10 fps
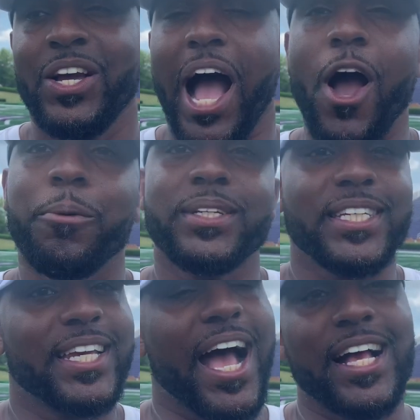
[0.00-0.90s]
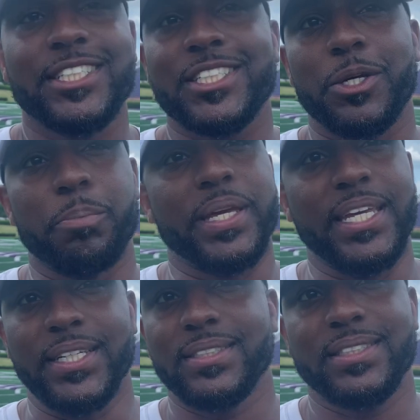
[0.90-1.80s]
I hope to see guys just
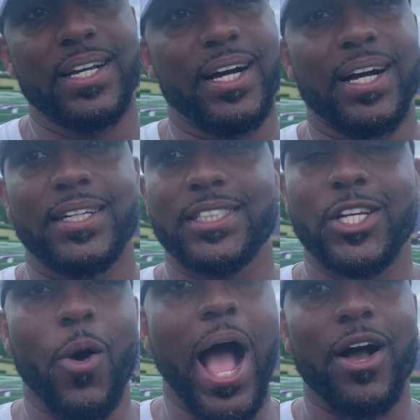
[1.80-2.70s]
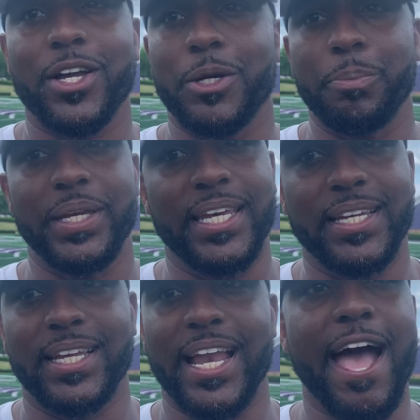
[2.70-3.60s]
compete. Just go out and
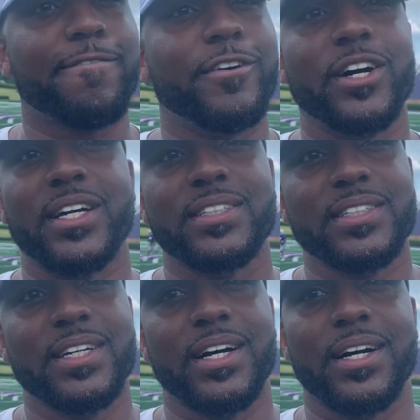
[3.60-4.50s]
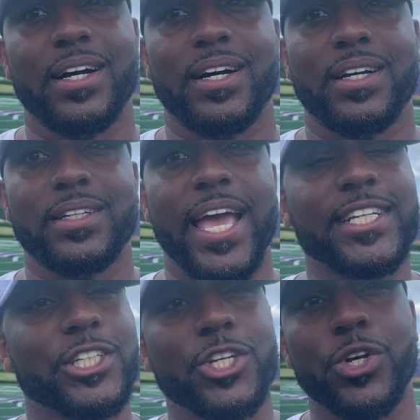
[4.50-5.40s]
compete and have fun.
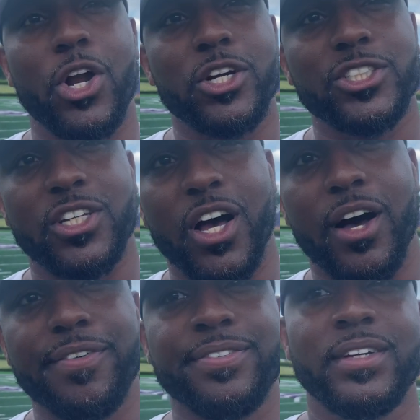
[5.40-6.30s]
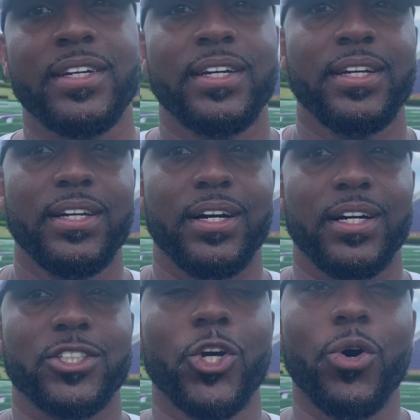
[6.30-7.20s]
Execute our stuff.
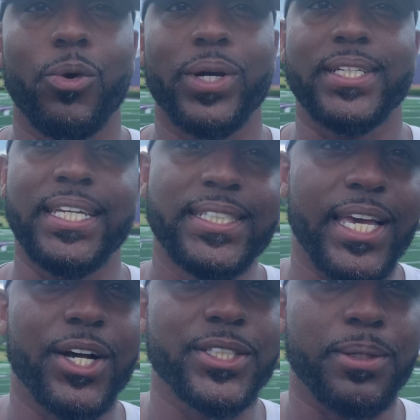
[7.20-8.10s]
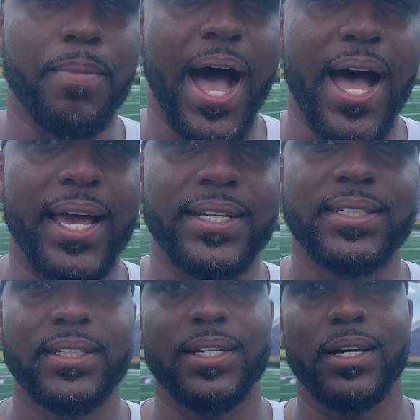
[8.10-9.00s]
Do it with details in mind.
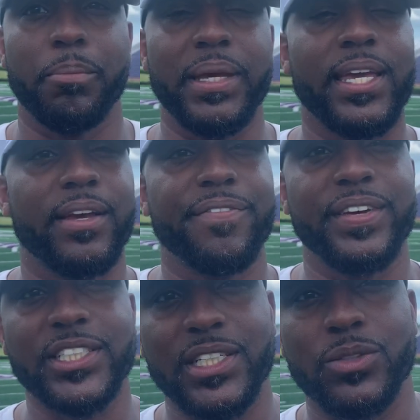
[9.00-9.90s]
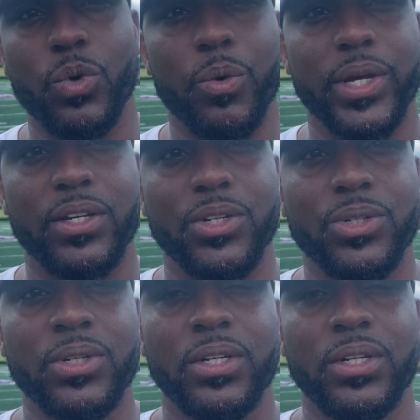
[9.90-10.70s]
Being efficient in what we do.